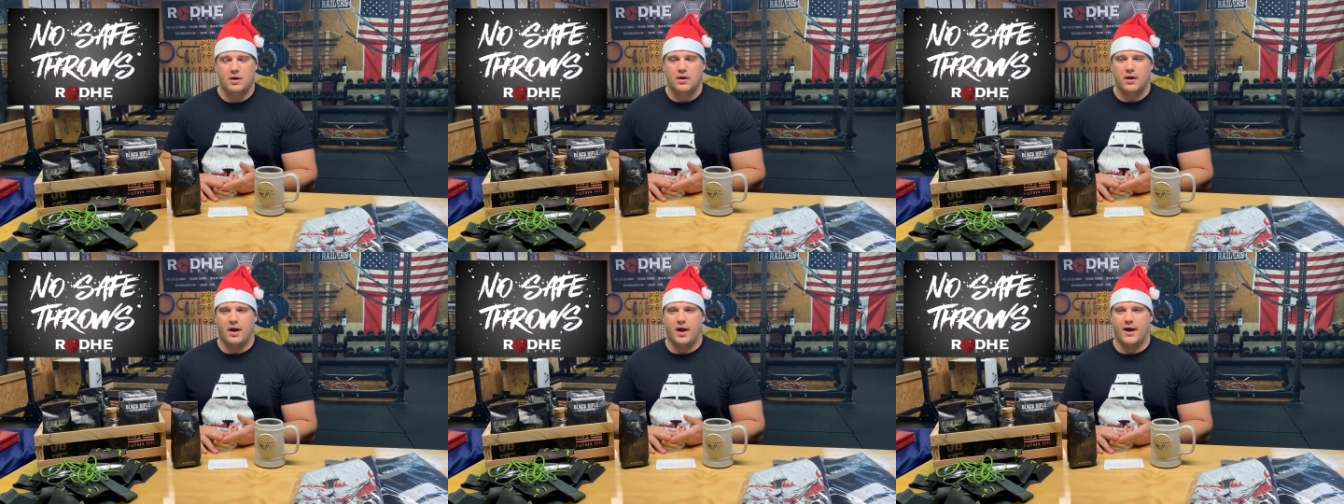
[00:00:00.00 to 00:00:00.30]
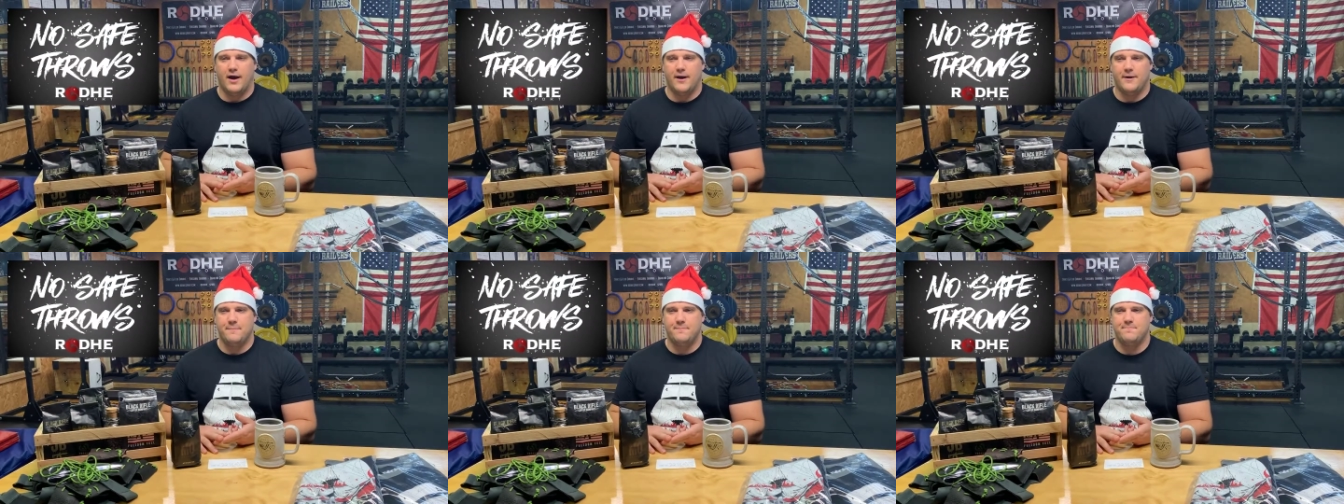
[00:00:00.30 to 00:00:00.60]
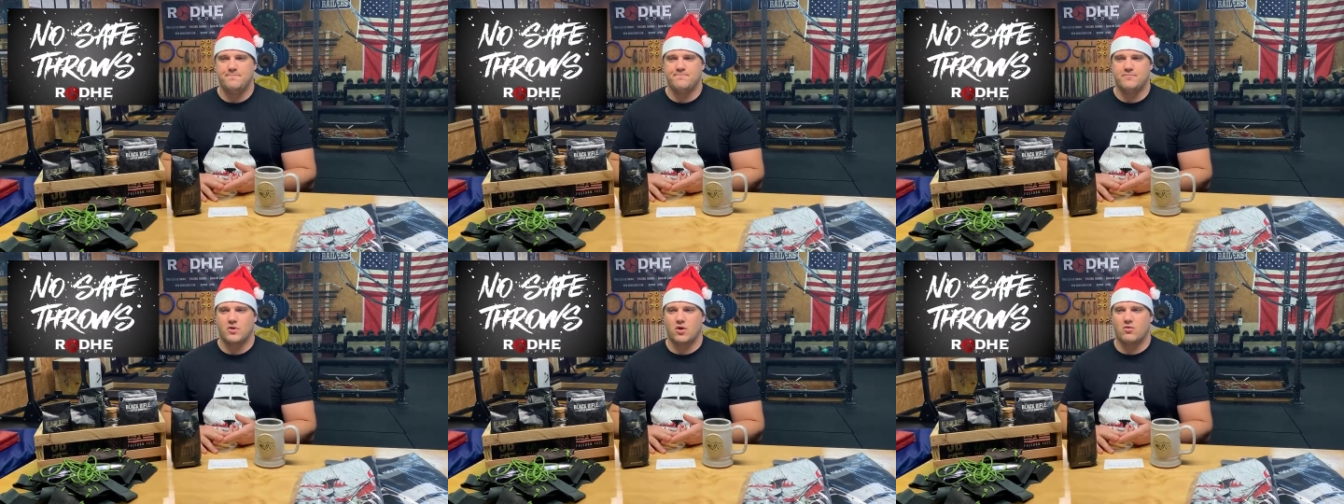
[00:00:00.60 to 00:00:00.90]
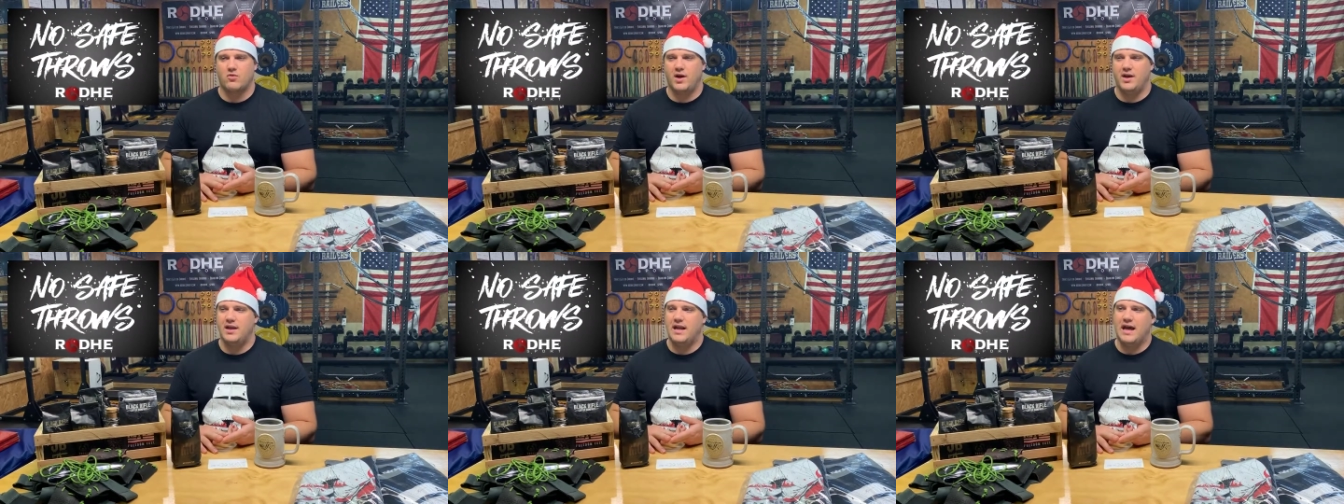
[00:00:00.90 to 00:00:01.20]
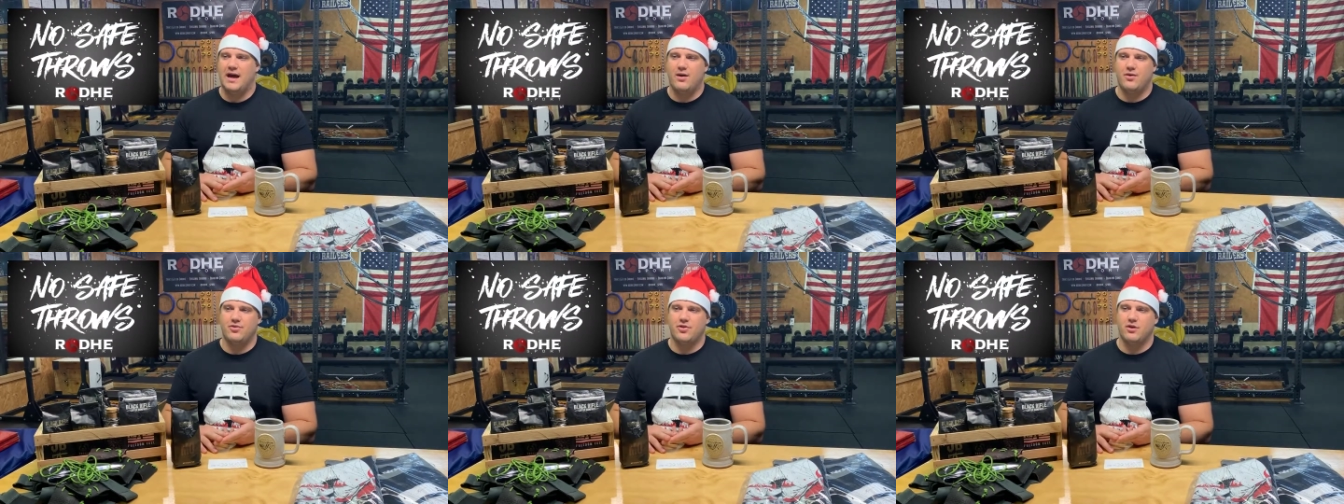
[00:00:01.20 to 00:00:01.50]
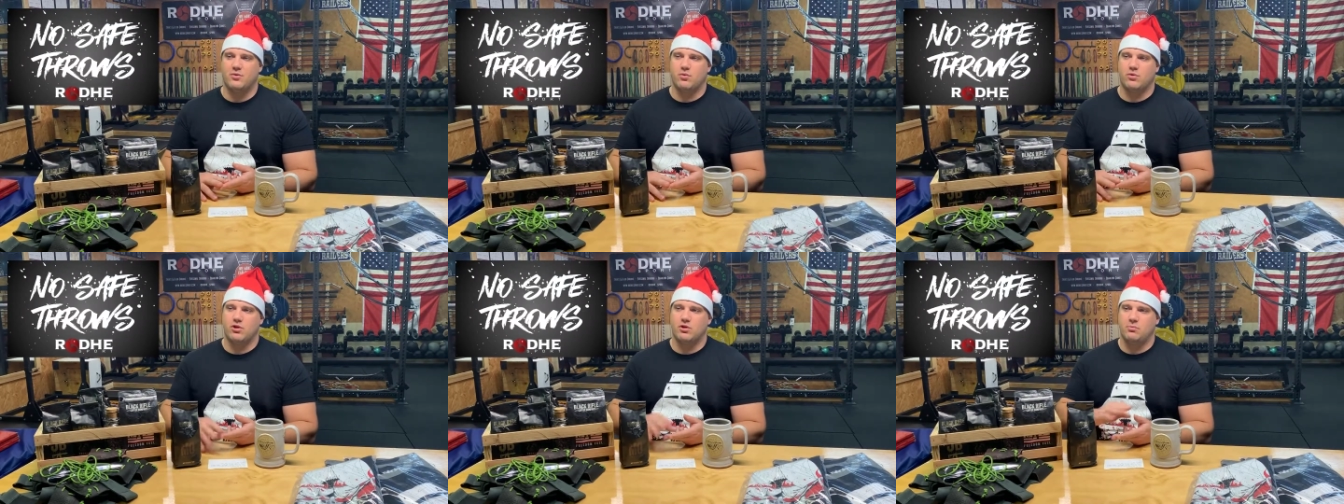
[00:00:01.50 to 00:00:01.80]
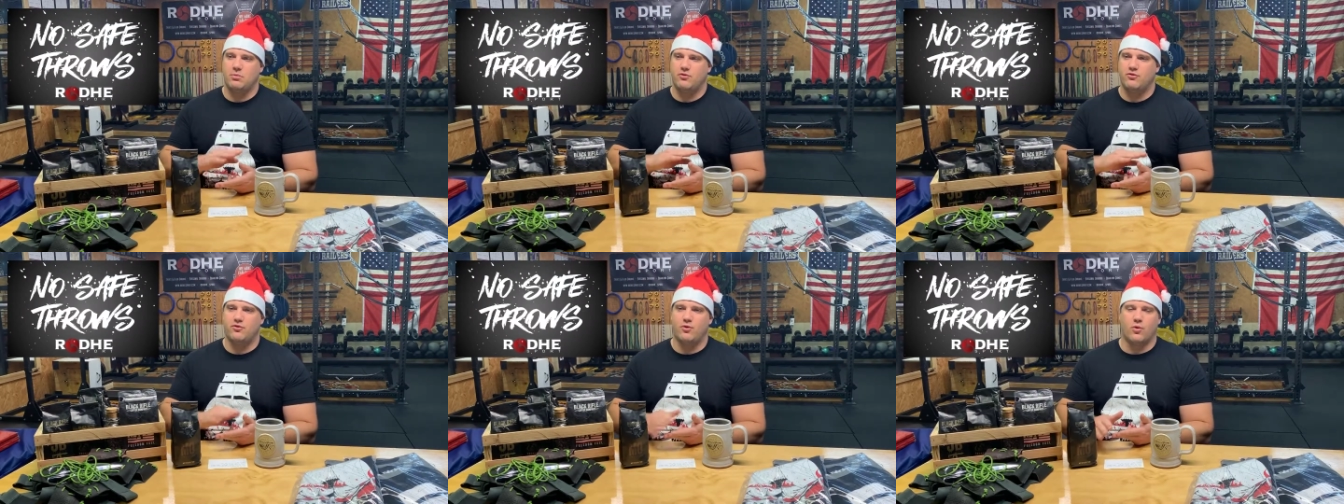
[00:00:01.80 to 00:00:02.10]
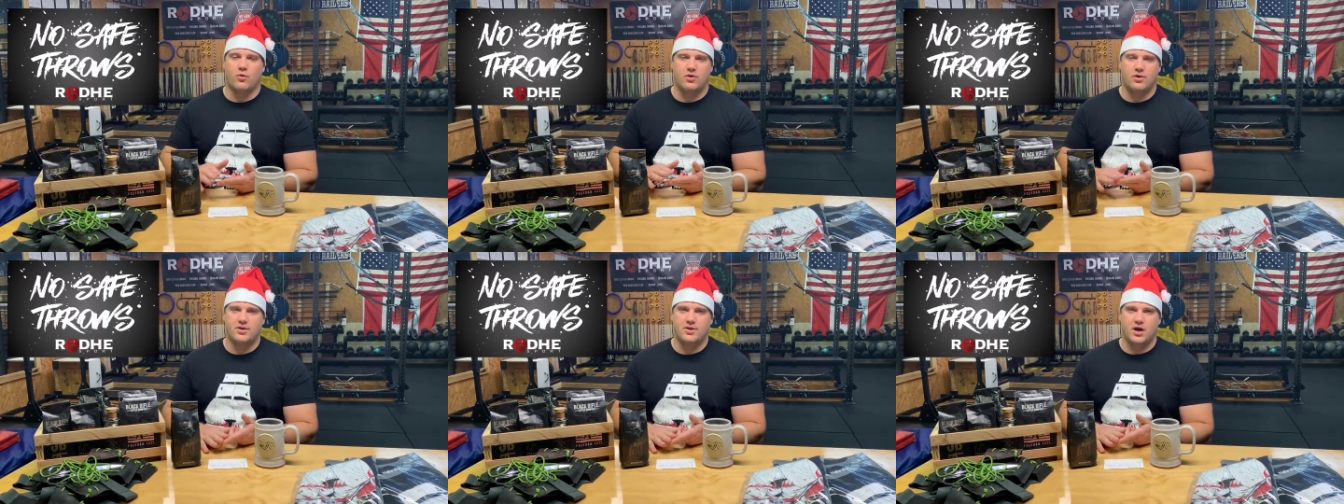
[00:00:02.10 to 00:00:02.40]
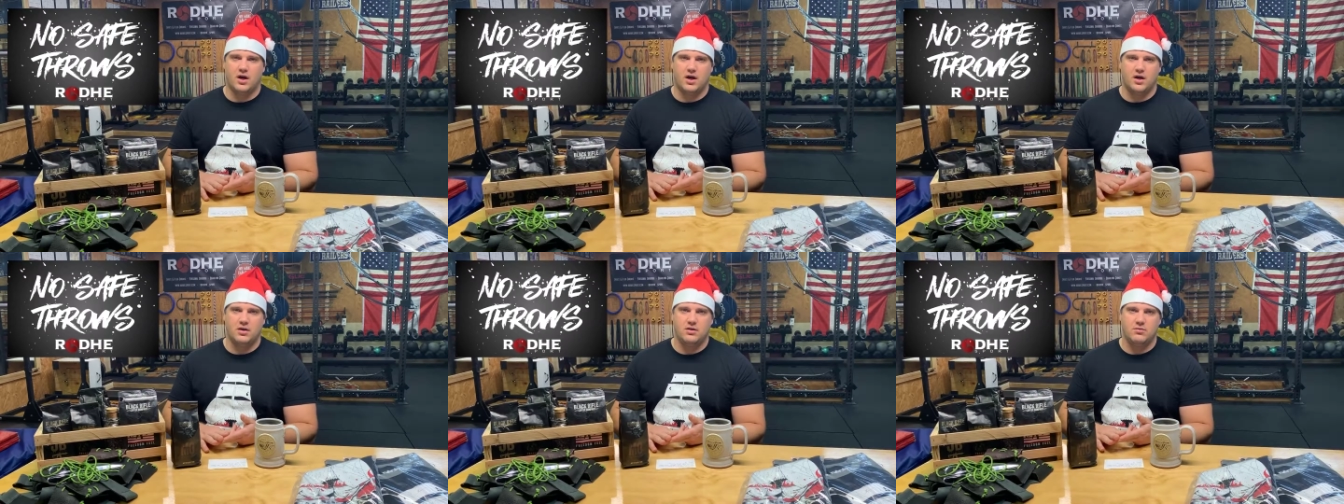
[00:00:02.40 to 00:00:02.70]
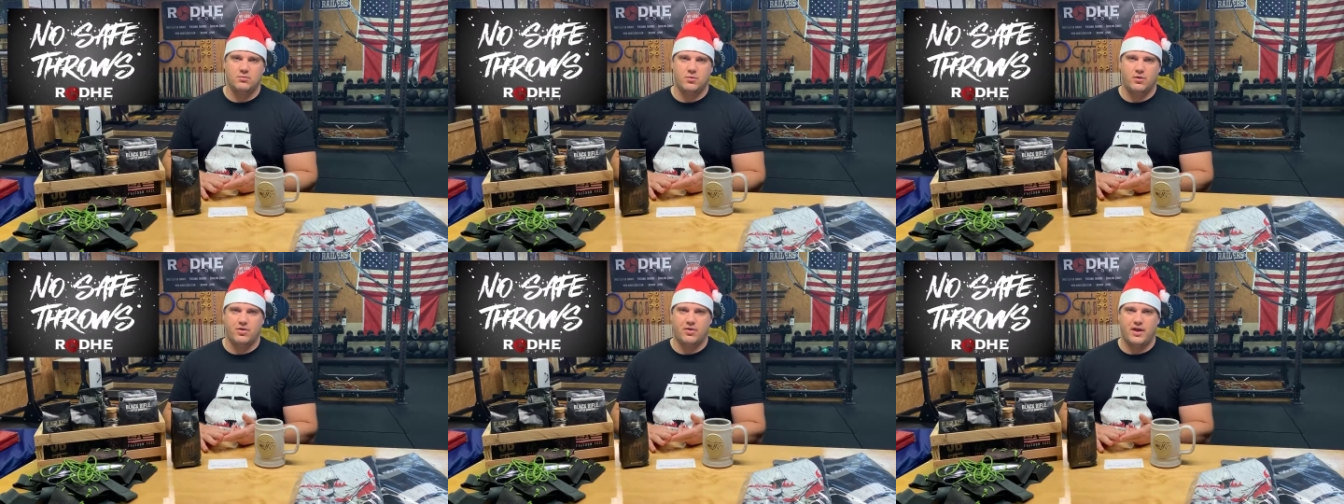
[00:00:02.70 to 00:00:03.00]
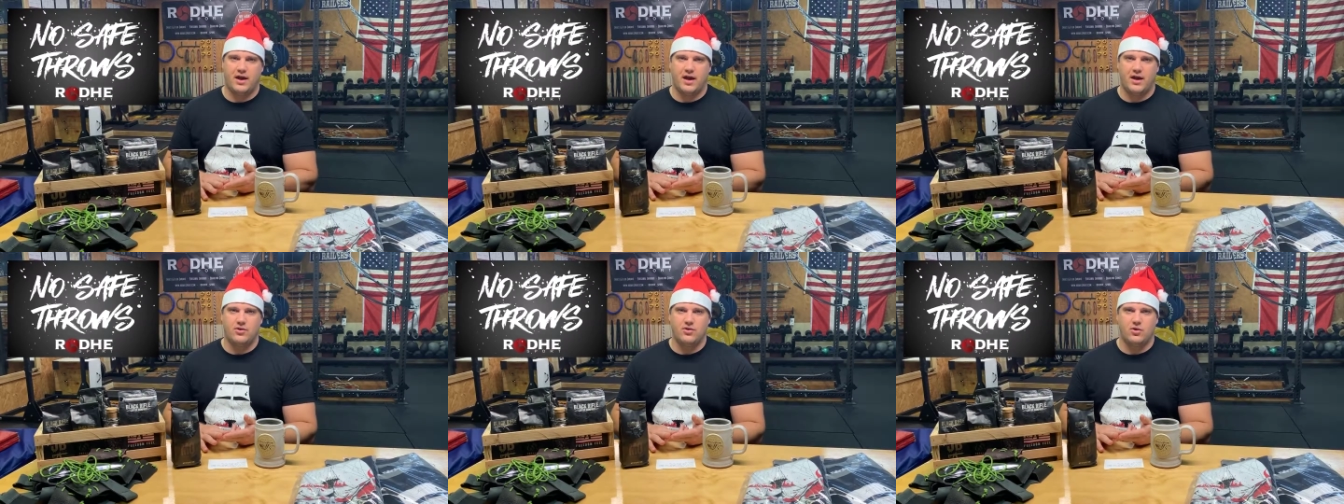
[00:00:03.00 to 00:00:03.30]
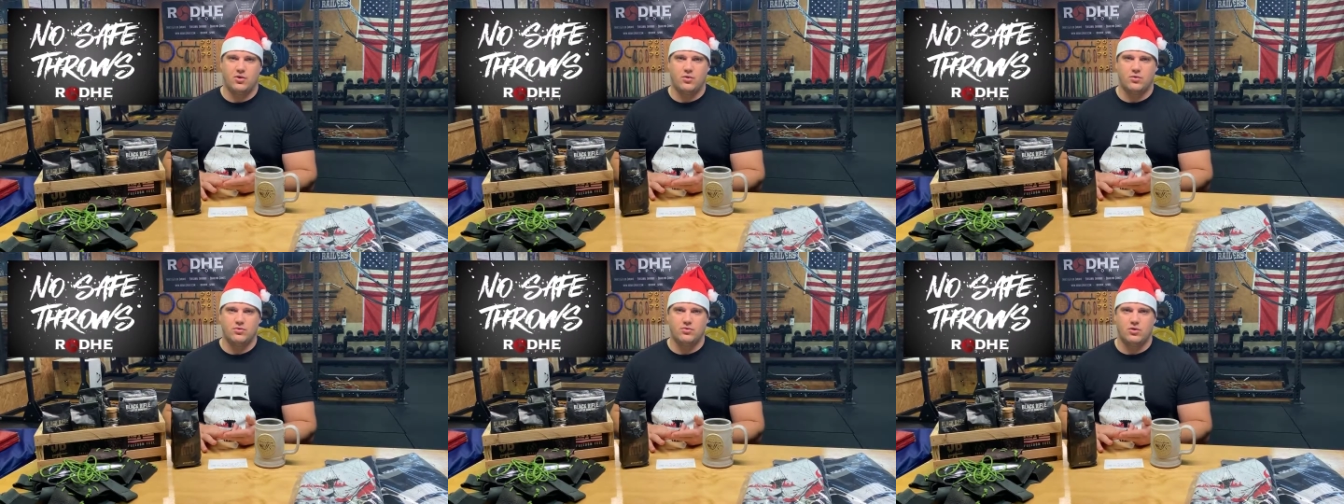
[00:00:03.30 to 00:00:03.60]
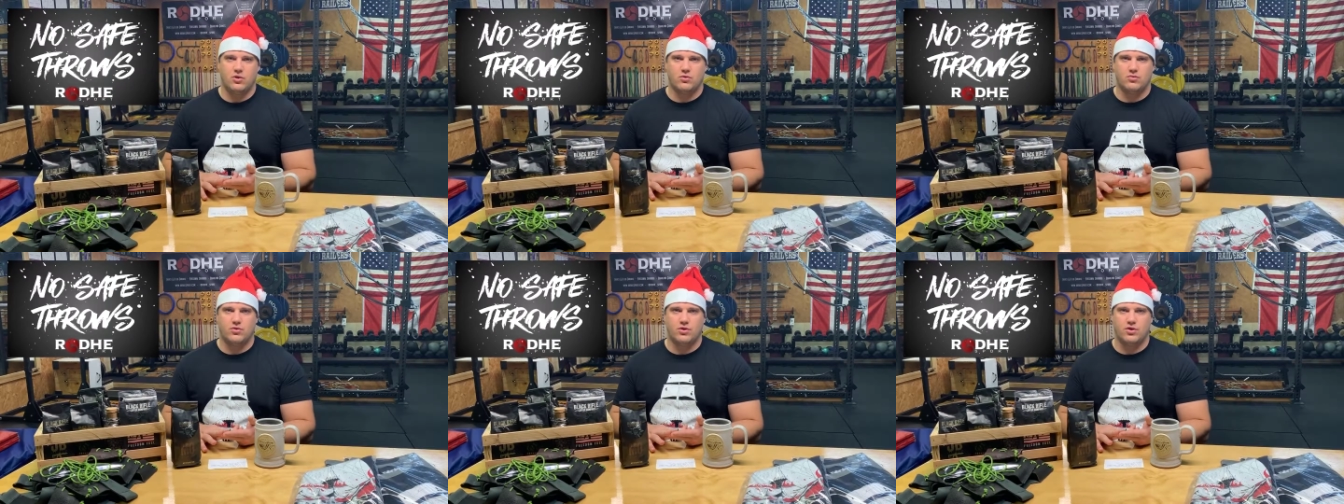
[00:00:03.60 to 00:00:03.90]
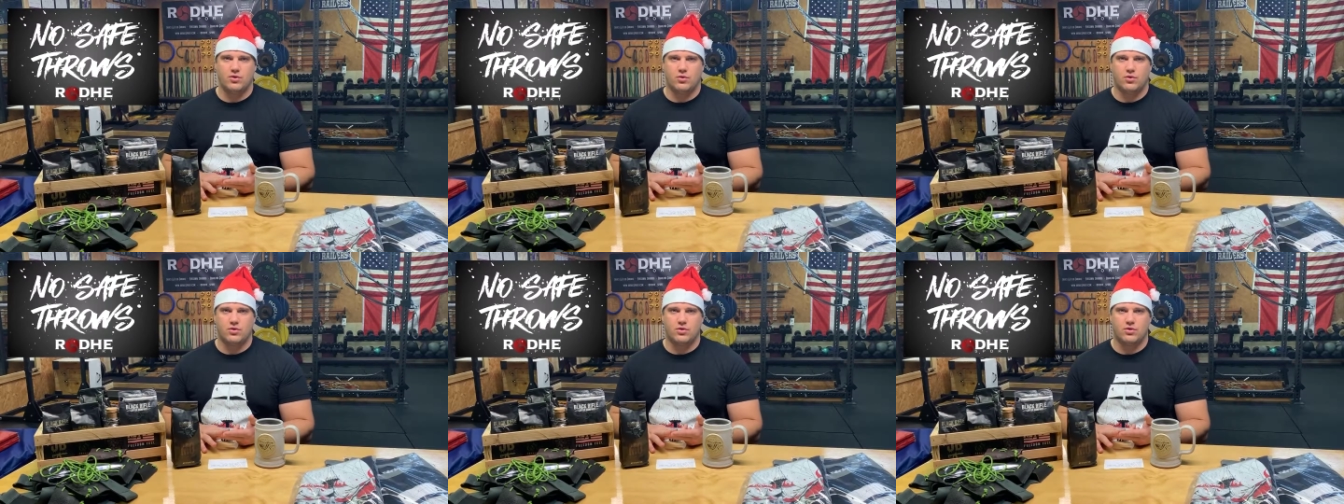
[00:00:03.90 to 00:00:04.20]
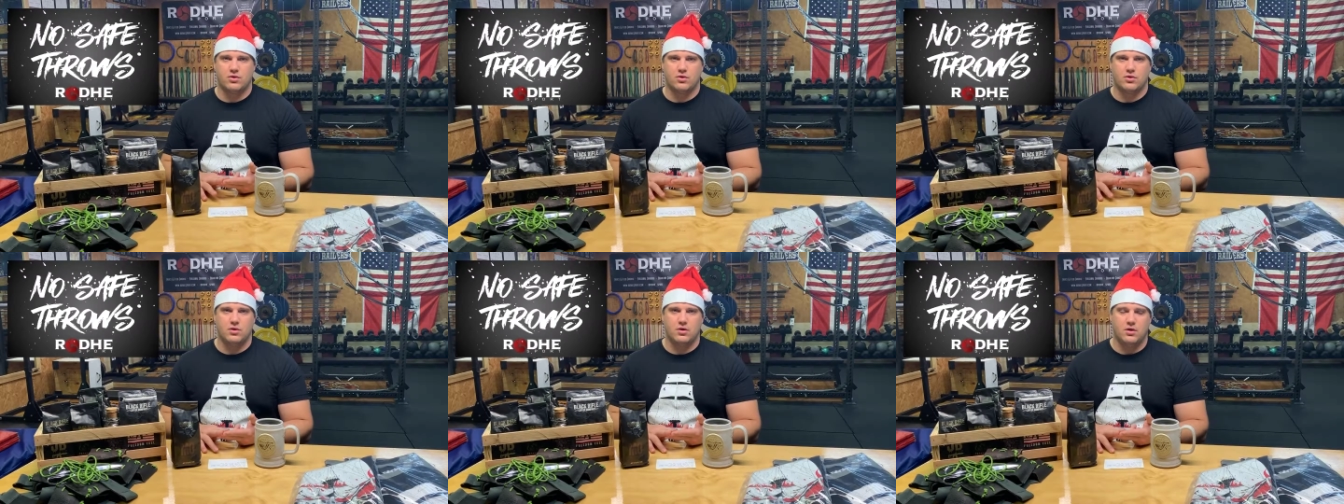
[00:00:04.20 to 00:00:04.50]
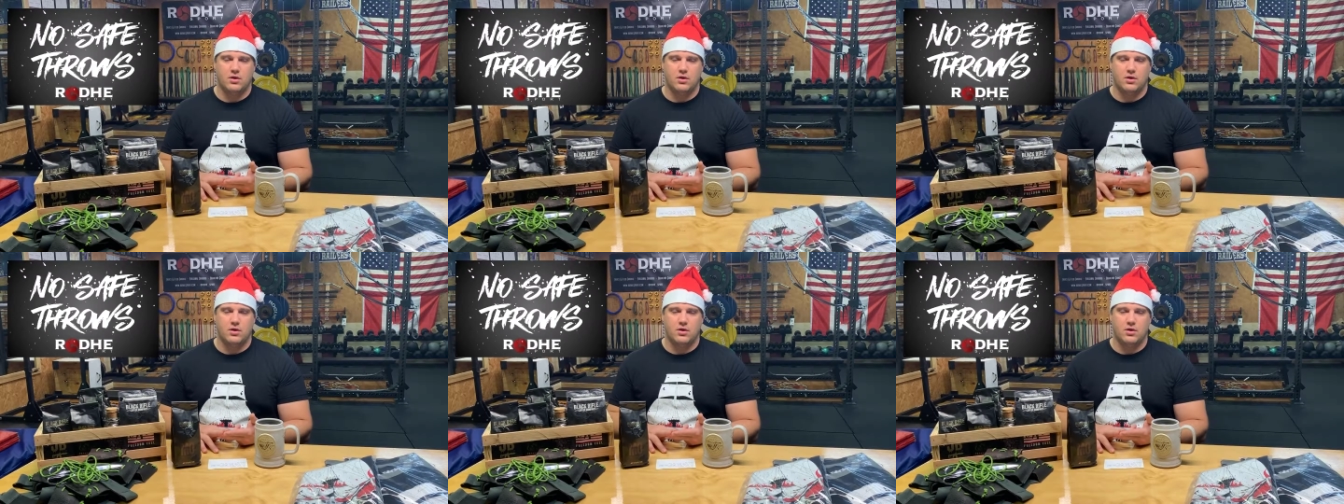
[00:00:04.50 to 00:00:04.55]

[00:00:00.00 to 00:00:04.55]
Right now, I think we're gonna be 4 and done with that, no reorder,